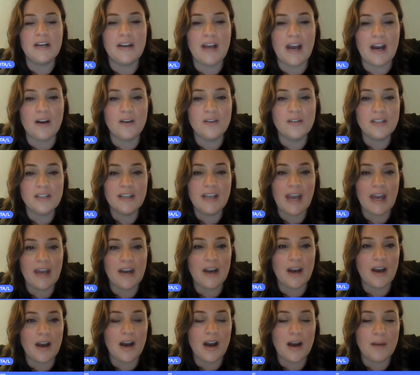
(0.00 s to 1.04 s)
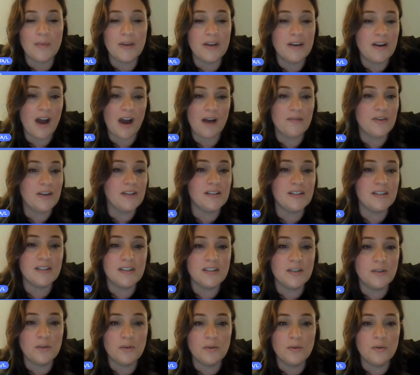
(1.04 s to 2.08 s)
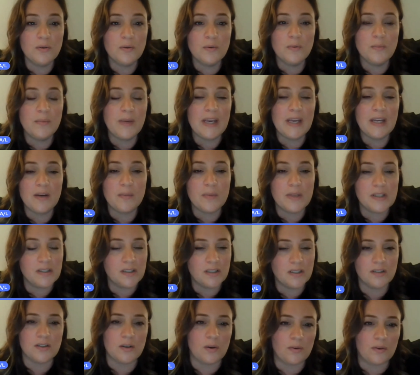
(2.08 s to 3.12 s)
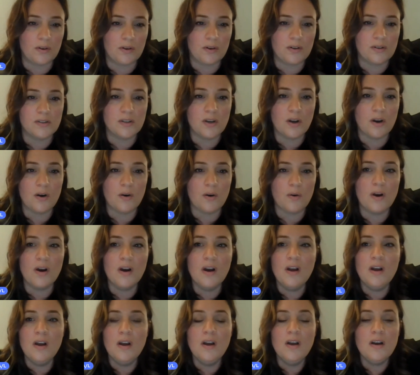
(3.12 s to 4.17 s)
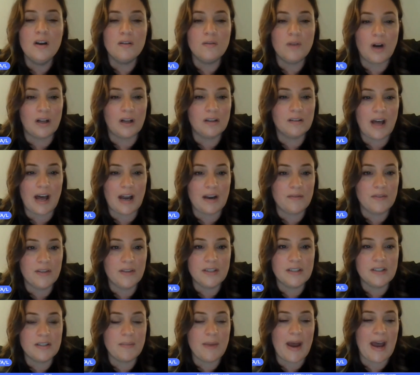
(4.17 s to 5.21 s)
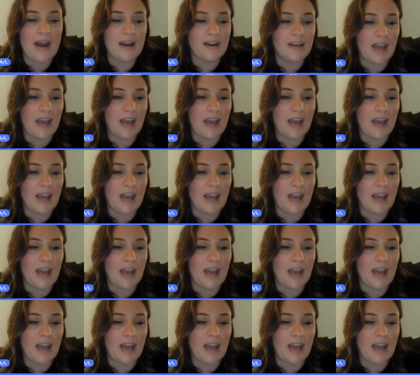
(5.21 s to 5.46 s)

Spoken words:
now is, again, I'm a novice to being a business owner. So a lot of it's the back